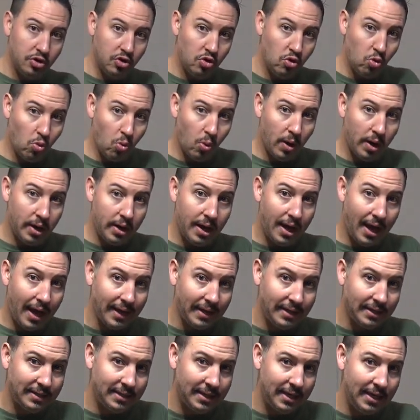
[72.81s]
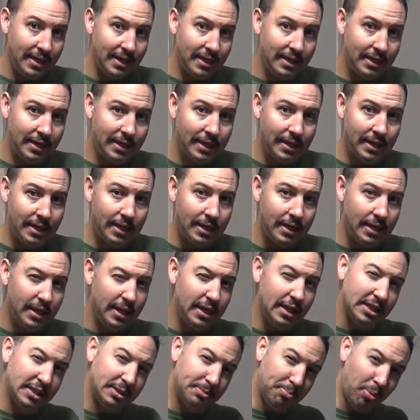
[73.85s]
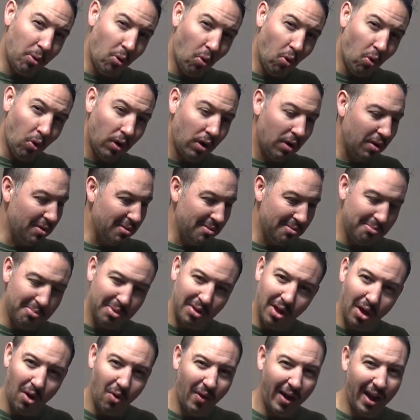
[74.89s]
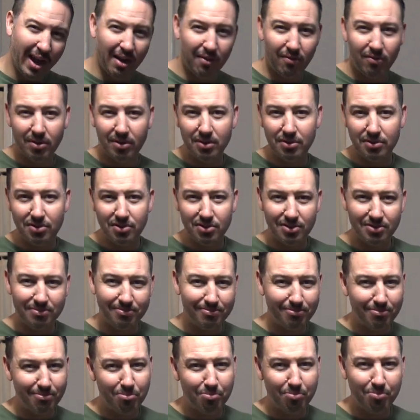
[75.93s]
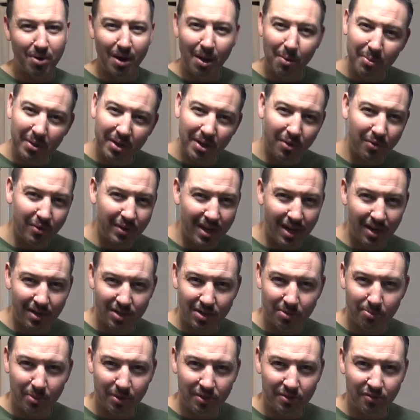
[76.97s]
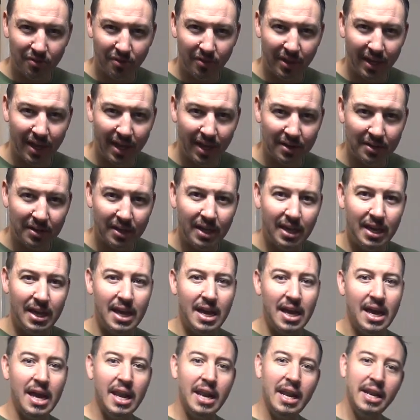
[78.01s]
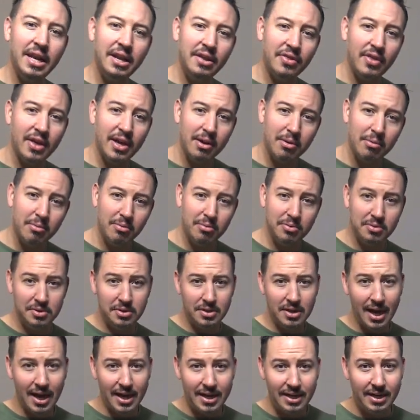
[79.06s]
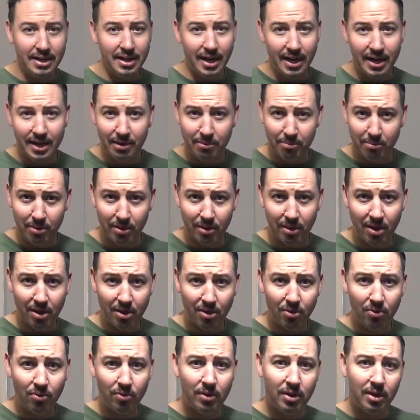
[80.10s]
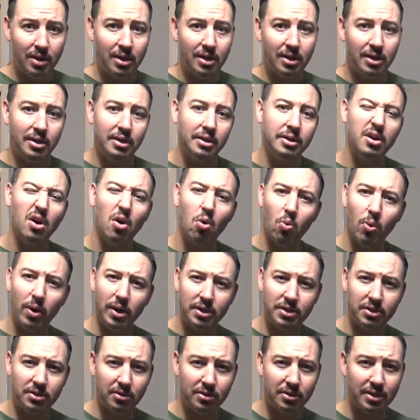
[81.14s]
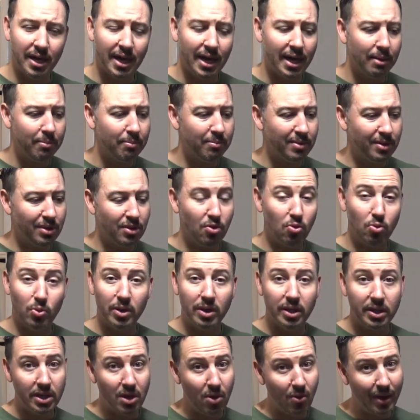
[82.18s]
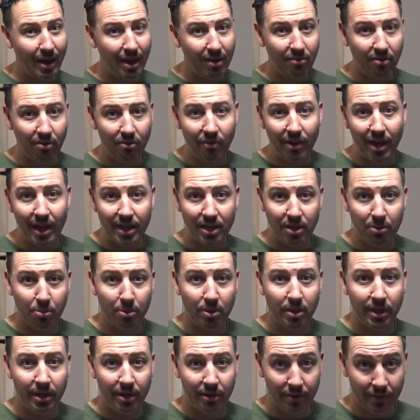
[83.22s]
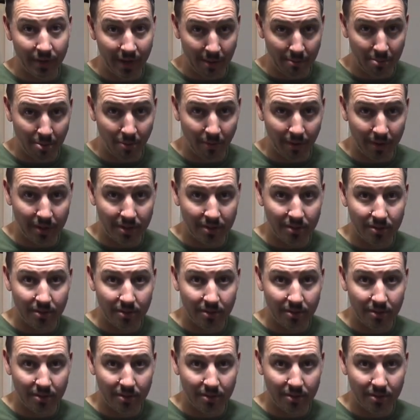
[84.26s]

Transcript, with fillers: to one nineteen is poor, below average, probably don't care too much for that. And anything ninety-nine and below, don't waste your time. You really don't have a vacuum cleaner at that point.